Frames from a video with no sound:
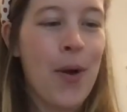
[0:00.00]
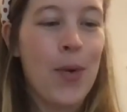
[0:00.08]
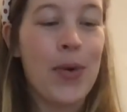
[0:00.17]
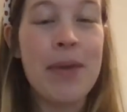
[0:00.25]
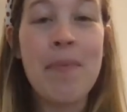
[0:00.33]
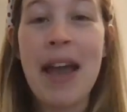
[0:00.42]

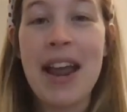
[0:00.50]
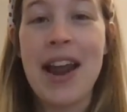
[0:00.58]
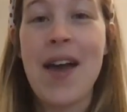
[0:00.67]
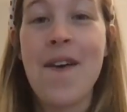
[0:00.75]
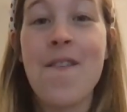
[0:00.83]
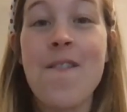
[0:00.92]
We made
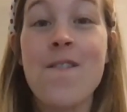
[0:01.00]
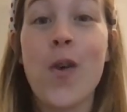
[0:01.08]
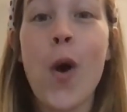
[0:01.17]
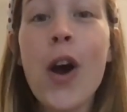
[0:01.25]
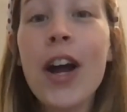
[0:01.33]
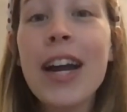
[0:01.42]
it.
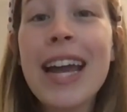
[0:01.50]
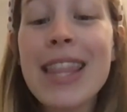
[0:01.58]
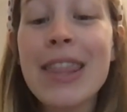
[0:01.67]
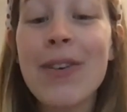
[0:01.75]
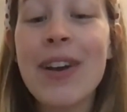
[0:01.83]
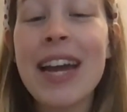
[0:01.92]

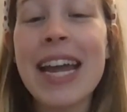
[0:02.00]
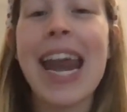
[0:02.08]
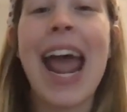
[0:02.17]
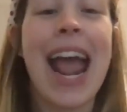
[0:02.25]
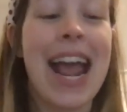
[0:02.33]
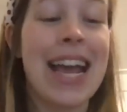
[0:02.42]
43
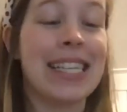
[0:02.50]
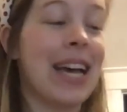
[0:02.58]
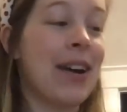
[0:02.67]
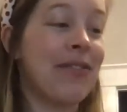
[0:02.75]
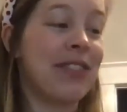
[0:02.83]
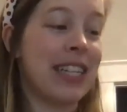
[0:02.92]
days
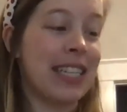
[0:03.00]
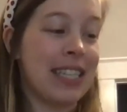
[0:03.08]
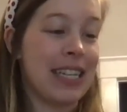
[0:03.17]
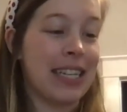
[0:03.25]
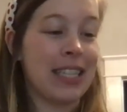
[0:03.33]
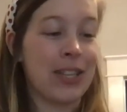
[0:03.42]
of
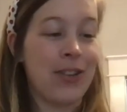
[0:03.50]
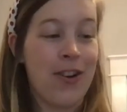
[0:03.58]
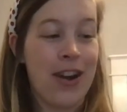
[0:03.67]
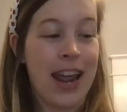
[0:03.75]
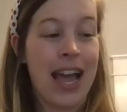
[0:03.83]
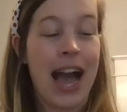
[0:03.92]
distance
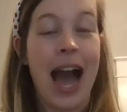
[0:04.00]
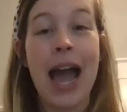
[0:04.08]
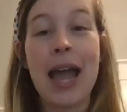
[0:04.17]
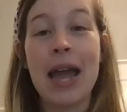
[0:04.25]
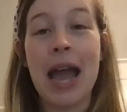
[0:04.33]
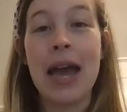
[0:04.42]
learning.
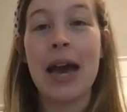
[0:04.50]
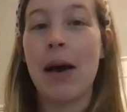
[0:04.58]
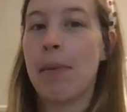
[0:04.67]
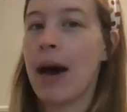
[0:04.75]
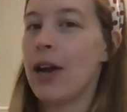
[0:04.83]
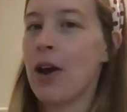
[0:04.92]
I
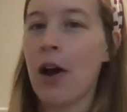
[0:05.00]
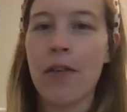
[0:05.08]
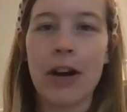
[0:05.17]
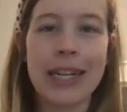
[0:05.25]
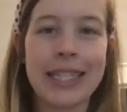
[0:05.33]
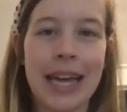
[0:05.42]
know I've
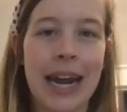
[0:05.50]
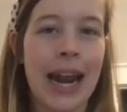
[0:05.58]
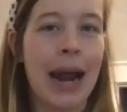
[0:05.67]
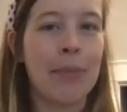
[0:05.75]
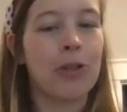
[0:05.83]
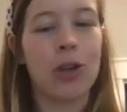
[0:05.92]
already said it.
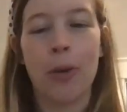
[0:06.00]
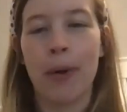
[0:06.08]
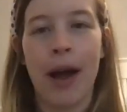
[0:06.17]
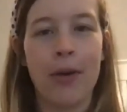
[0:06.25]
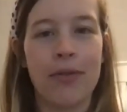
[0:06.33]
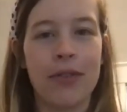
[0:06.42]
I'm so
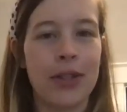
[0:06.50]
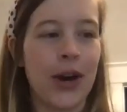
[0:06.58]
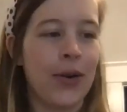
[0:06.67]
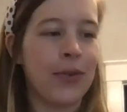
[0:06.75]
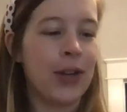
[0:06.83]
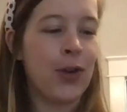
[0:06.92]
proud of you
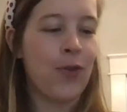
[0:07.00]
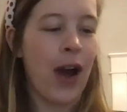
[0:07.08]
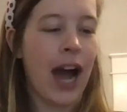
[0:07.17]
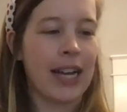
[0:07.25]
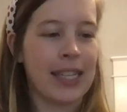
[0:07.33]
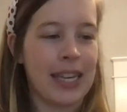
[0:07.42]
though. You
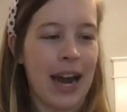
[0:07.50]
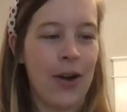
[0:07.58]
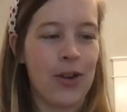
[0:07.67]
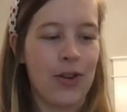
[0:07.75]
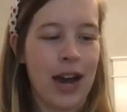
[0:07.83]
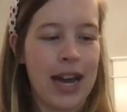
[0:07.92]
rocked it
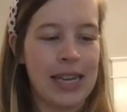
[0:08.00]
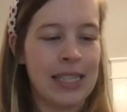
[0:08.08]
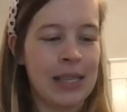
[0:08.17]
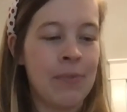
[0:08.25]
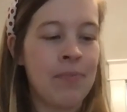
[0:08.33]
out, you guys.